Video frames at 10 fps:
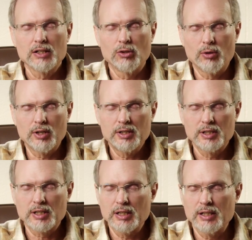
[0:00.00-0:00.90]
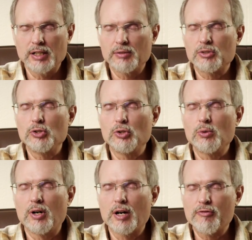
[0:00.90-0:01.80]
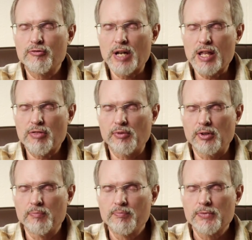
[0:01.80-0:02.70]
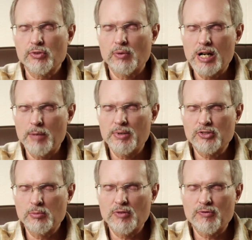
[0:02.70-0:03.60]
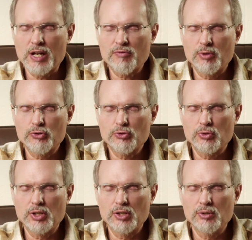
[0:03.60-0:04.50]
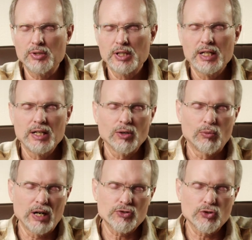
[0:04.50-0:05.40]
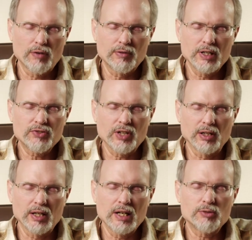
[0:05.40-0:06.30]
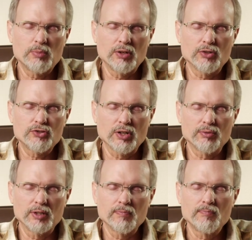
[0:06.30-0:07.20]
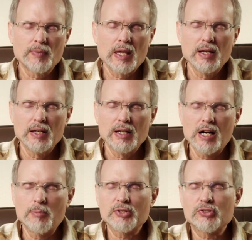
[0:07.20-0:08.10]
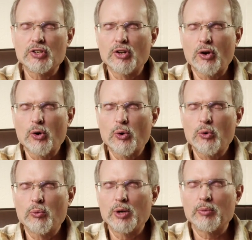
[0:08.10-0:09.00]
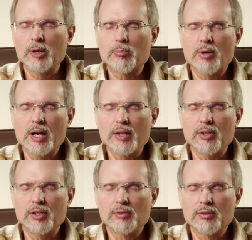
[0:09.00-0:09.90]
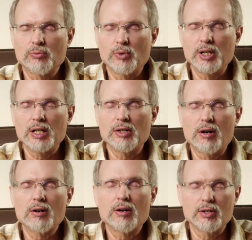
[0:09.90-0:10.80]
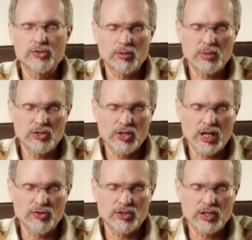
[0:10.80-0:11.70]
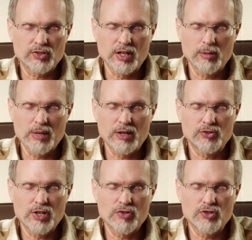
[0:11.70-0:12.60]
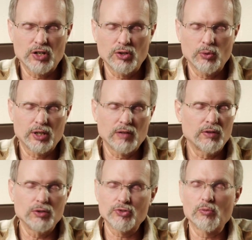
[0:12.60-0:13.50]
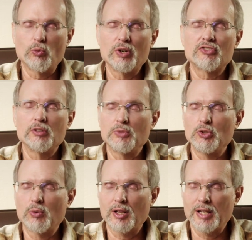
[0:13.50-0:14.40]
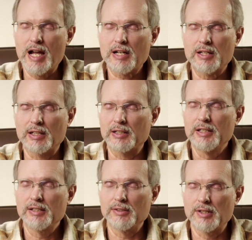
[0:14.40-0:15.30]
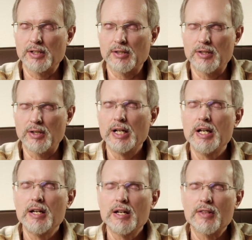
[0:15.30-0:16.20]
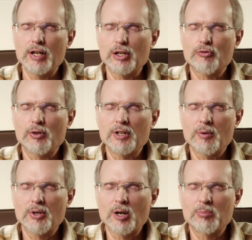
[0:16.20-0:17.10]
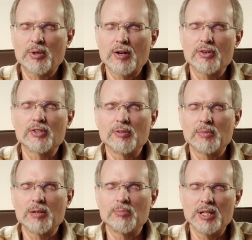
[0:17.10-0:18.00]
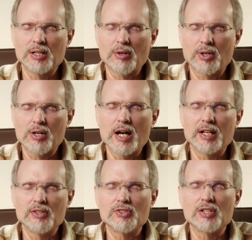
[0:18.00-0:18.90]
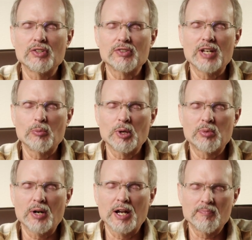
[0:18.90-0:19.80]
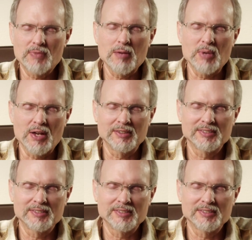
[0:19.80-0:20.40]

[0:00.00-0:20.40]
Lord, uh, you are faithful. So help us to be faithful and true to you. Watch over us and let us be your children. Help us to know when we pray that we need our hearts to be changed. It's not about changing you or giving you some wisdom you are lacking. Not at all. Thank you for hearing our prayers and, and being our God. In Jesus' name we pray. Amen.